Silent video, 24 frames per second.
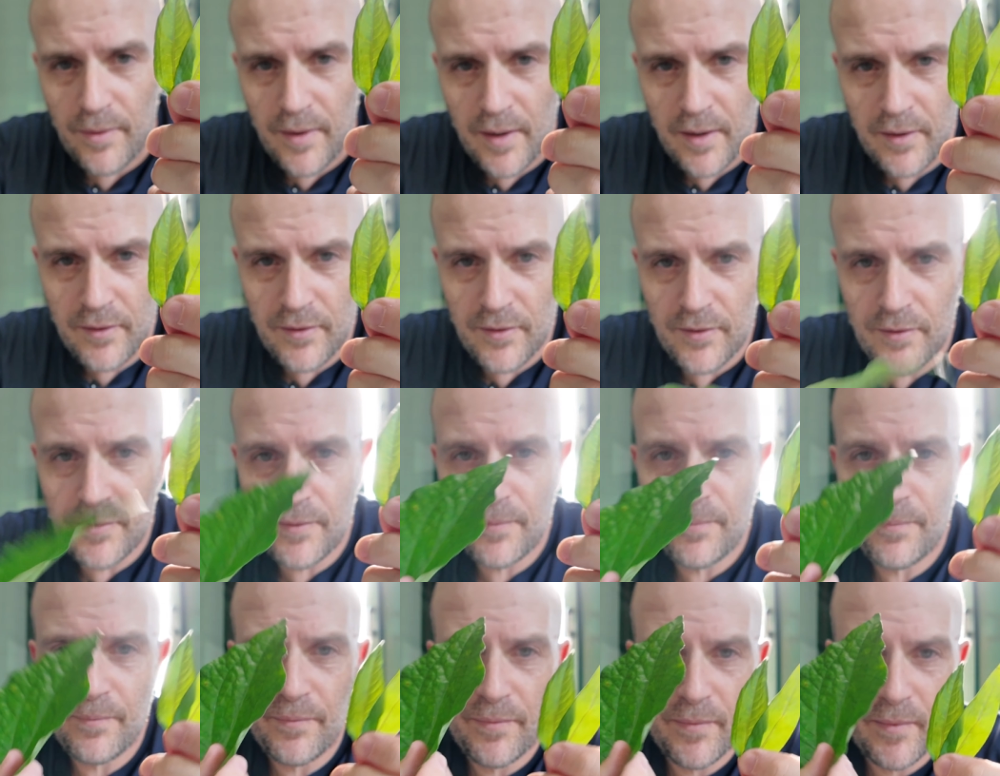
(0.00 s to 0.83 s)
this,
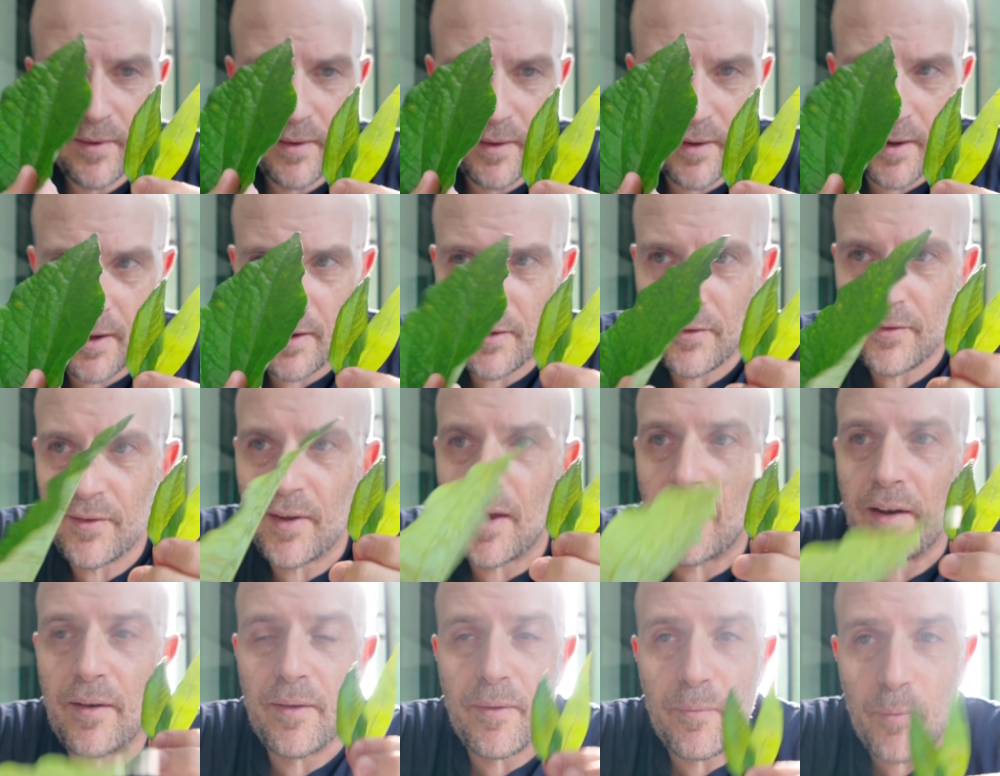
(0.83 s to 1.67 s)

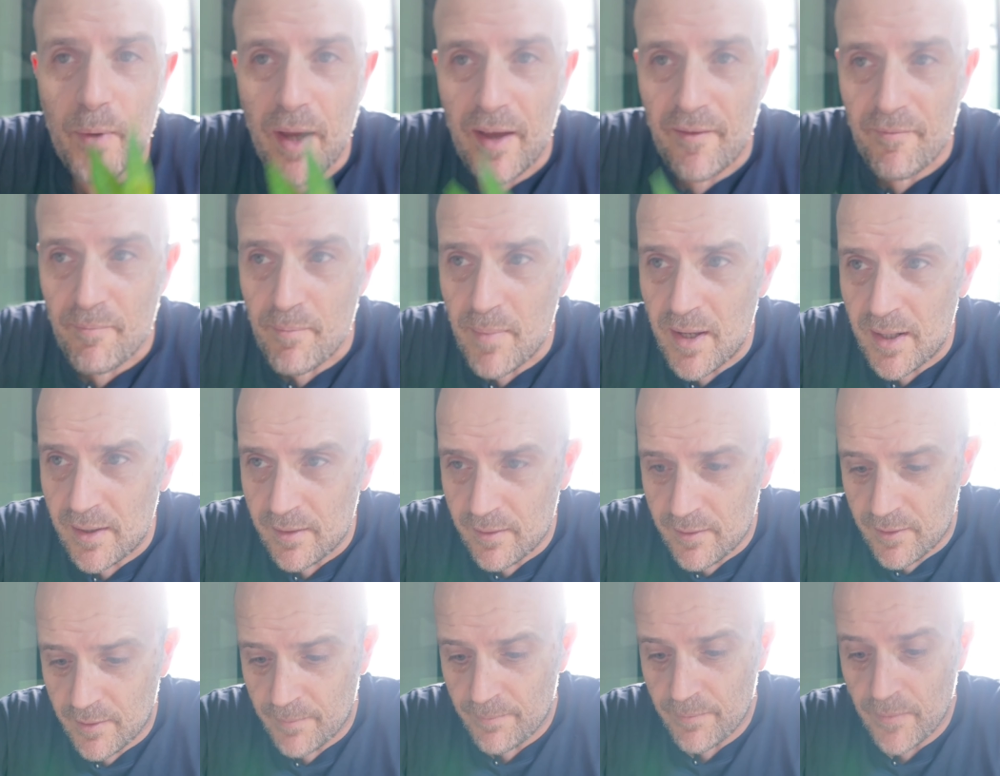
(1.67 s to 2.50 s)
and we have
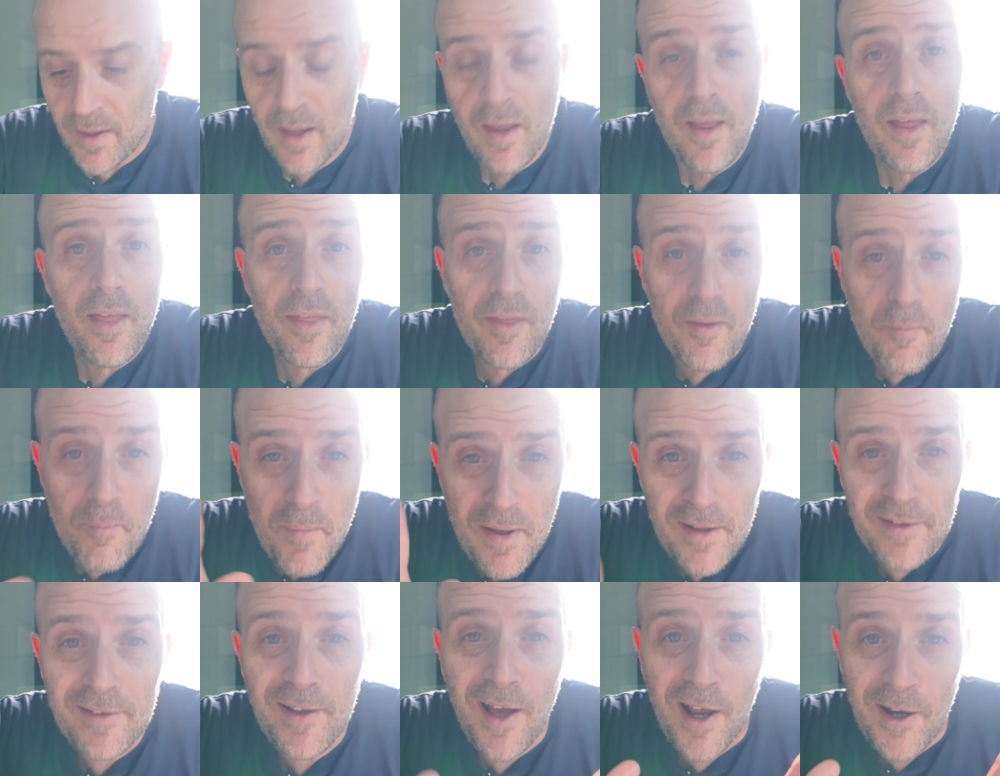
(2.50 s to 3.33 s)
mint. The
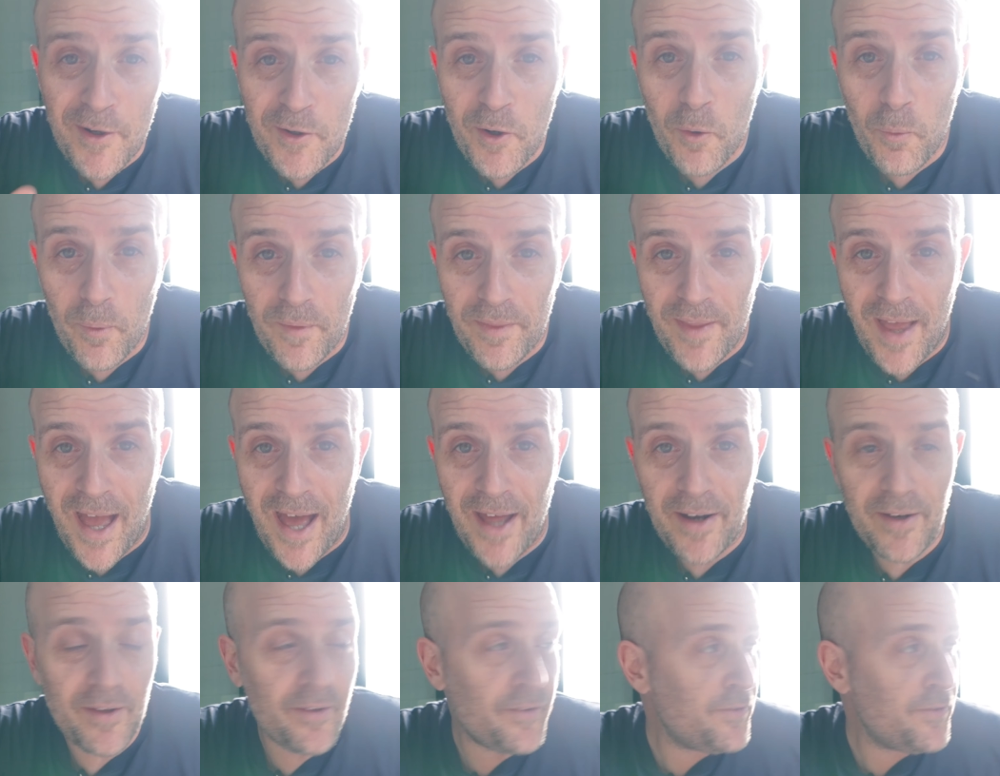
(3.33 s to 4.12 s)
mint, I know what that